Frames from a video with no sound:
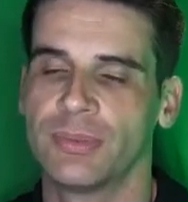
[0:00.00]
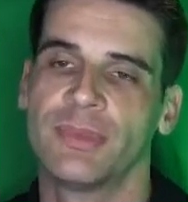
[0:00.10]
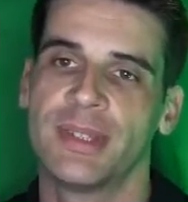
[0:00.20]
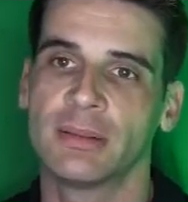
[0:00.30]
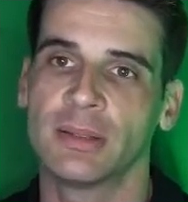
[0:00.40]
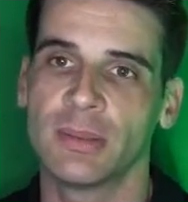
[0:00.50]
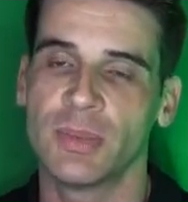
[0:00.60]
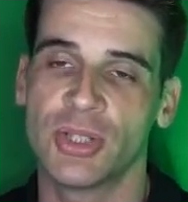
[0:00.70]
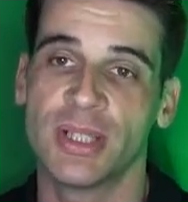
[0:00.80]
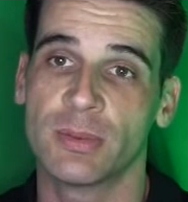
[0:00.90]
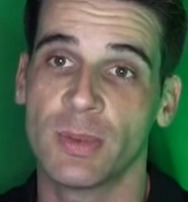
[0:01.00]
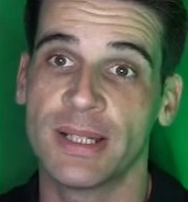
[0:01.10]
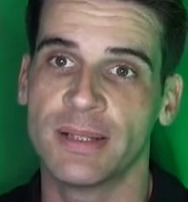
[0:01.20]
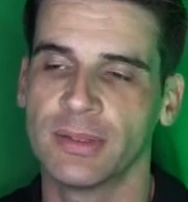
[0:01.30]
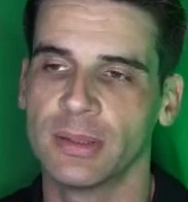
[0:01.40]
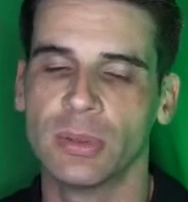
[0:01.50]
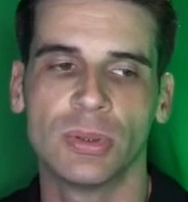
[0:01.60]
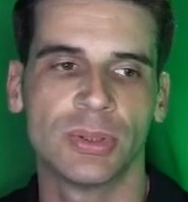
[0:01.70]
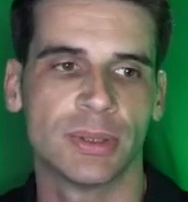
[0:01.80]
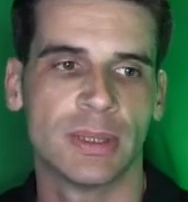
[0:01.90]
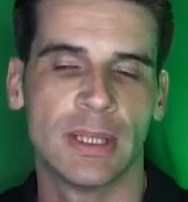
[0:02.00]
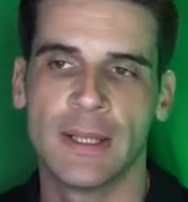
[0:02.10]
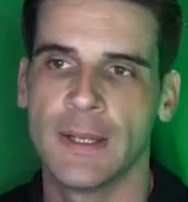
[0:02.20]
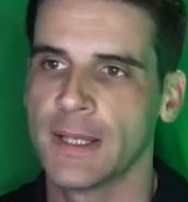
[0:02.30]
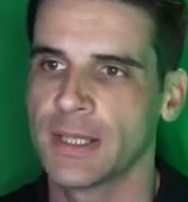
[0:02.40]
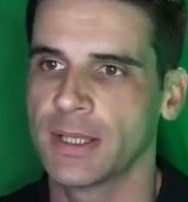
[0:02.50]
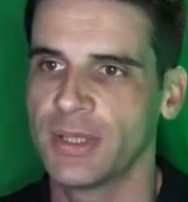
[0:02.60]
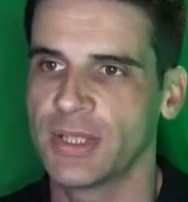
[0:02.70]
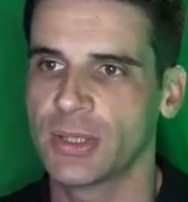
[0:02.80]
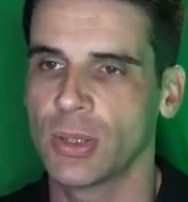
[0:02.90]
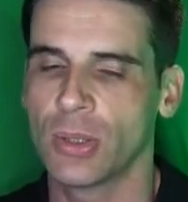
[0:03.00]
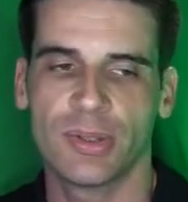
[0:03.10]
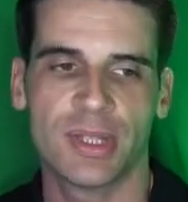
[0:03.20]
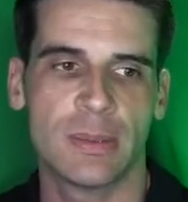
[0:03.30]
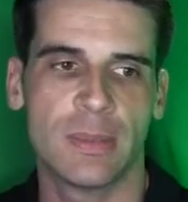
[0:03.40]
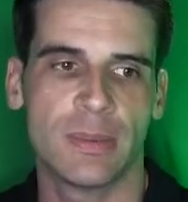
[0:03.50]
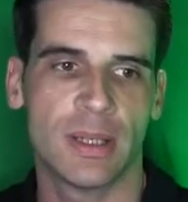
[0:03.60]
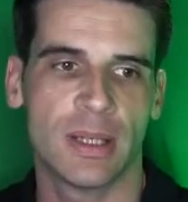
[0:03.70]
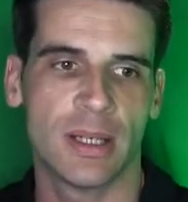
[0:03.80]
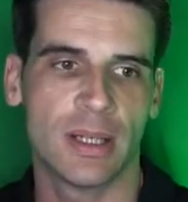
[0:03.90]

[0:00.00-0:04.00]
Downline machine is waiting for the board. So if we just toggle the SMEMA